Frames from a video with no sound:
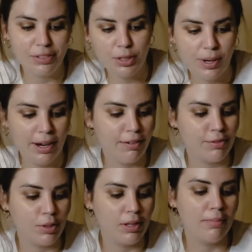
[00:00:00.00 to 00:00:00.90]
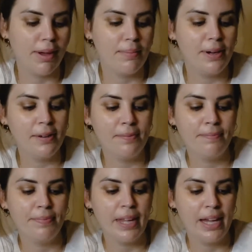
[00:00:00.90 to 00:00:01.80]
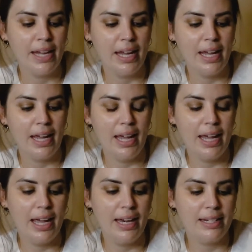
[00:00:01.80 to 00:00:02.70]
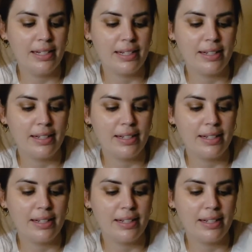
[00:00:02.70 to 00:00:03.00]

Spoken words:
square of toilet paper. And